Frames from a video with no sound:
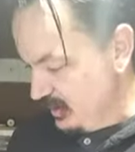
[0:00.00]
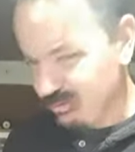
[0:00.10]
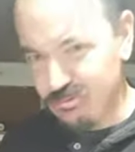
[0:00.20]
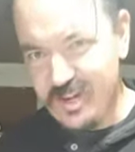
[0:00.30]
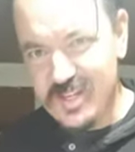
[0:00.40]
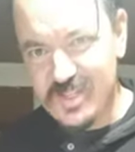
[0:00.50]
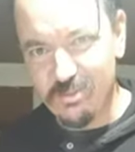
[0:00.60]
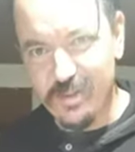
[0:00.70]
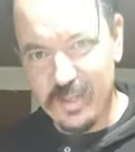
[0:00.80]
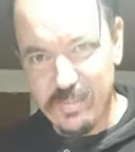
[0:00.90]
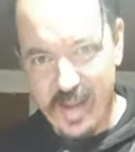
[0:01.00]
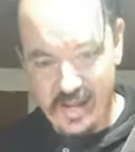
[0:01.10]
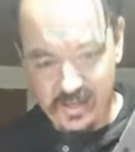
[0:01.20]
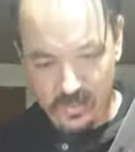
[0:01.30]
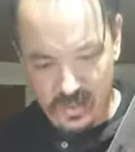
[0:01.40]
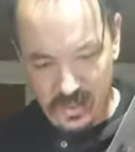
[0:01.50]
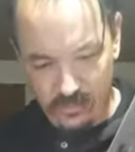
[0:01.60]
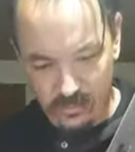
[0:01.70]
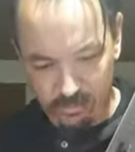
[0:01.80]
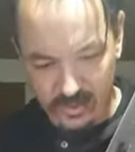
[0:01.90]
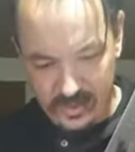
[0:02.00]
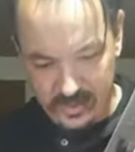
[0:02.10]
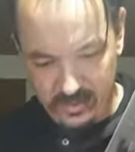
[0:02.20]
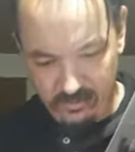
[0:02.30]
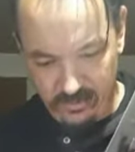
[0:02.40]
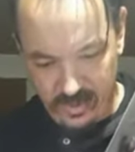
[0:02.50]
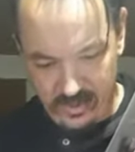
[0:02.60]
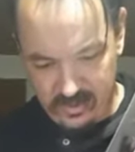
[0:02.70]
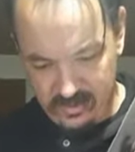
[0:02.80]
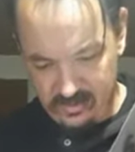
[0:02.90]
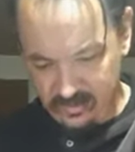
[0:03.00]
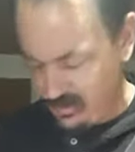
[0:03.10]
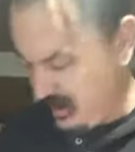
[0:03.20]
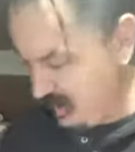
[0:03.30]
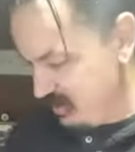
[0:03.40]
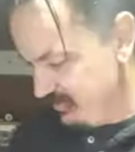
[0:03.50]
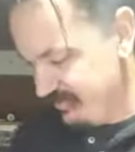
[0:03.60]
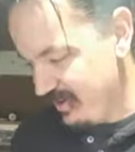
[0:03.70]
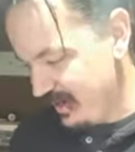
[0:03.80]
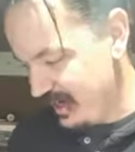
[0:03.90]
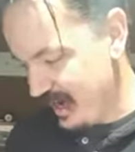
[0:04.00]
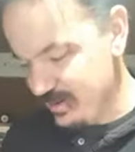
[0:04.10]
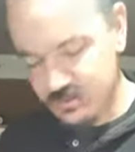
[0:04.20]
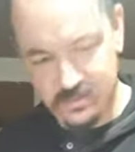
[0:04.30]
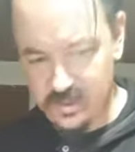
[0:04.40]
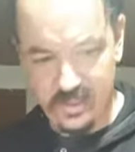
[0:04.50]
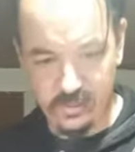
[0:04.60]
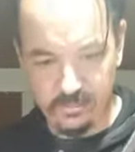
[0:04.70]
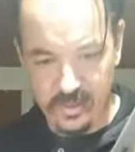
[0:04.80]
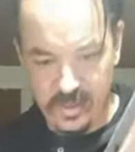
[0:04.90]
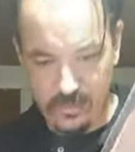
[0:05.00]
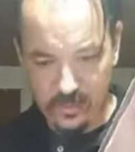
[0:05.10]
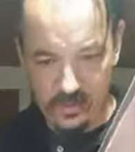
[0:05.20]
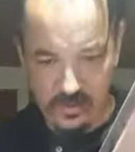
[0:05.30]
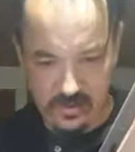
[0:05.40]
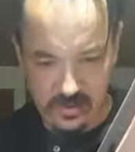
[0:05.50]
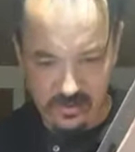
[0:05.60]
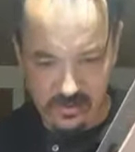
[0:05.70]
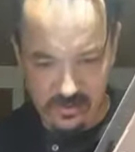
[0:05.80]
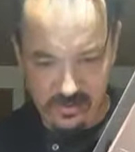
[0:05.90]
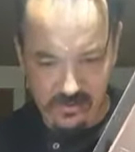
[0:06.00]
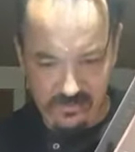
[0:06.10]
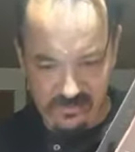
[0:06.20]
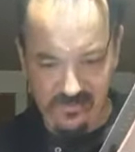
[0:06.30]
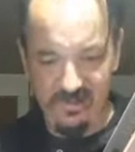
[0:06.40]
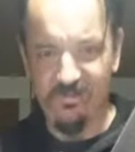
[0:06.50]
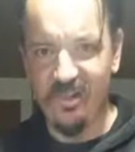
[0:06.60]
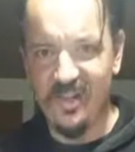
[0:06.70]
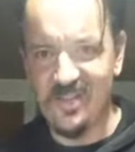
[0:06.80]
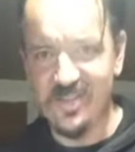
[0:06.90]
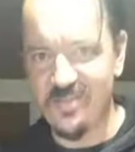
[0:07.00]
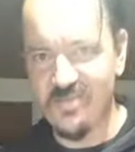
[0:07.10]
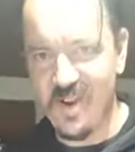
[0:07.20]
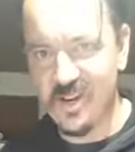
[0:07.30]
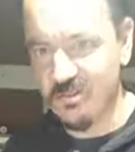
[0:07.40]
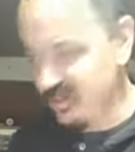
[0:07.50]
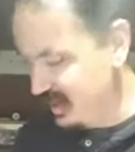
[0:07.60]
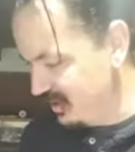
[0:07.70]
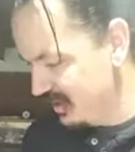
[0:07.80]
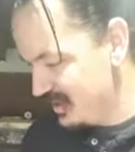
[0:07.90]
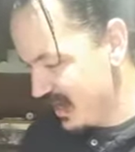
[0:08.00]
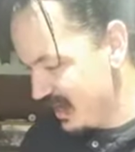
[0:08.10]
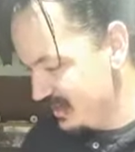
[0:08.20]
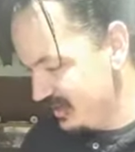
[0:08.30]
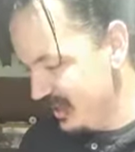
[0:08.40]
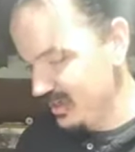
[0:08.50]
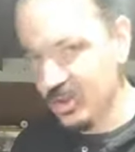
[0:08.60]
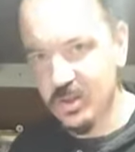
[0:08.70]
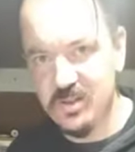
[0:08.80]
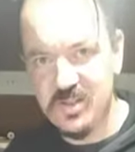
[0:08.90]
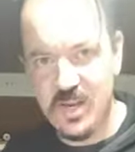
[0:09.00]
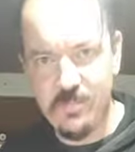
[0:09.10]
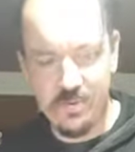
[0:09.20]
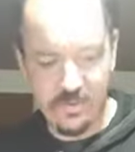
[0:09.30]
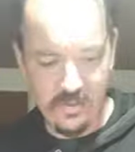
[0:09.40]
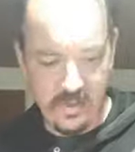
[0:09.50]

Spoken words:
Reds are really bad, so be careful with reds. Reds, I actually fucking hate dealing with reds because red's just fucking red. It's hard to get good depth.